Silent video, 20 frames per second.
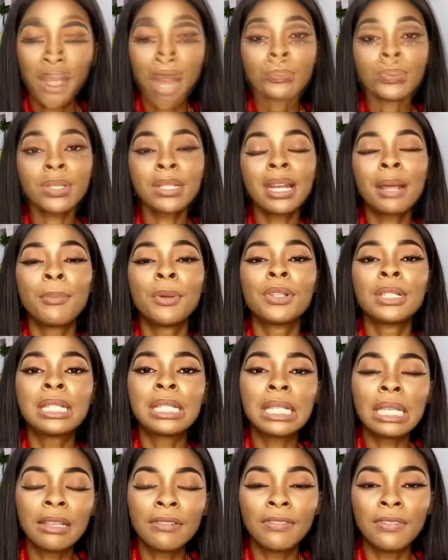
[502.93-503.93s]
putting them on
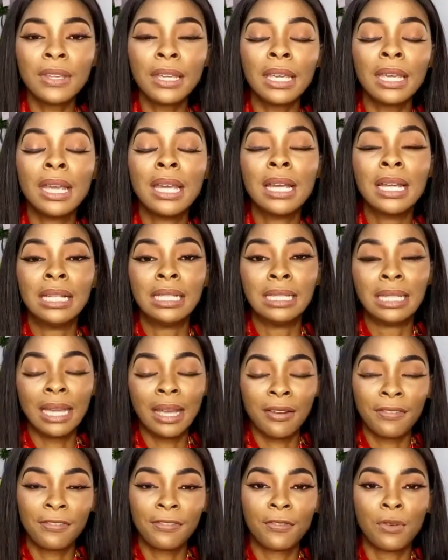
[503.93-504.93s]
TV,
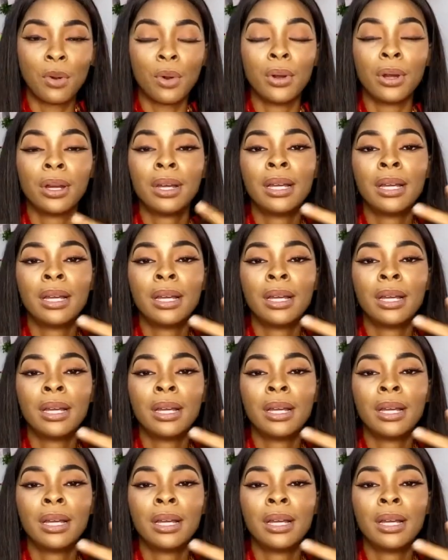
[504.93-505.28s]
therefore